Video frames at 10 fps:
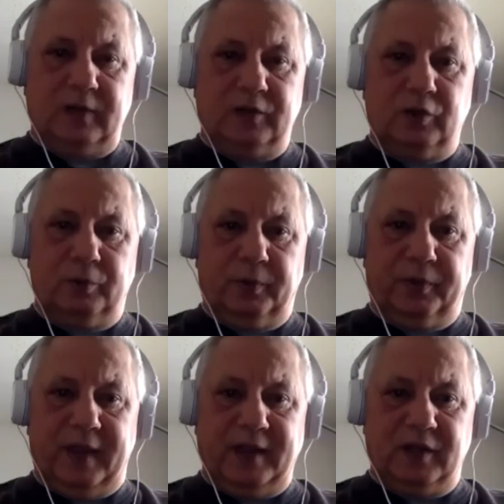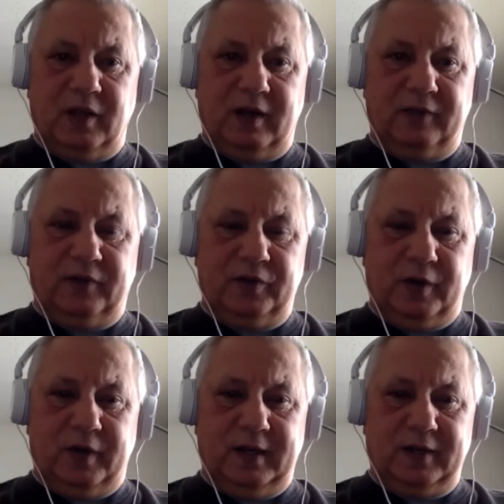super. Thanks a lot for
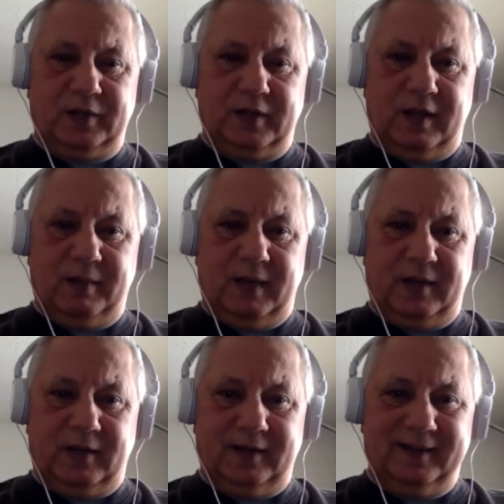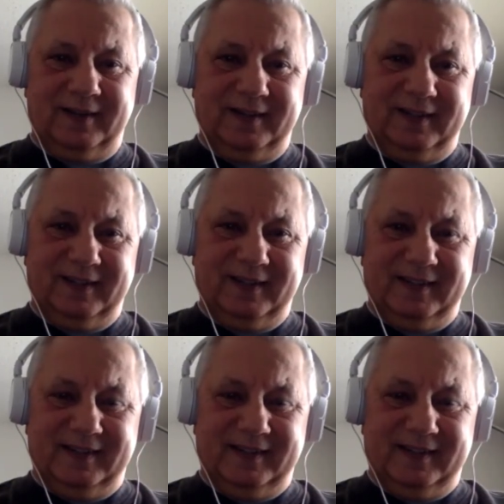joining us today, Michael. Thank you,